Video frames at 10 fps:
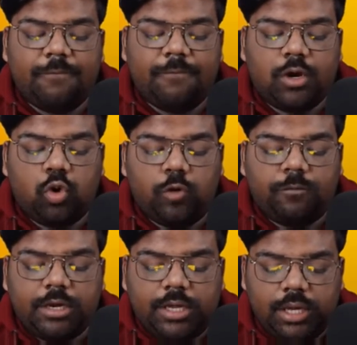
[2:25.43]
where
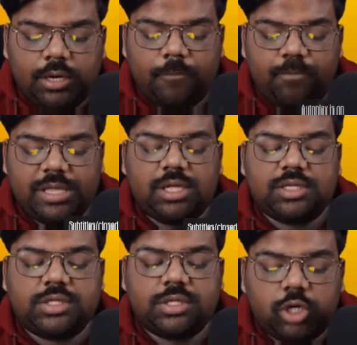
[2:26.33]
over here in the
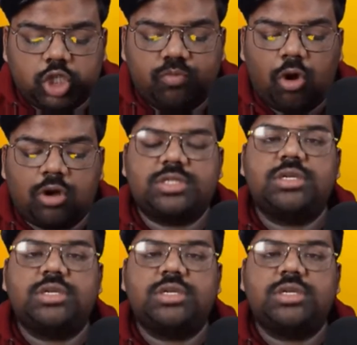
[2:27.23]
search box,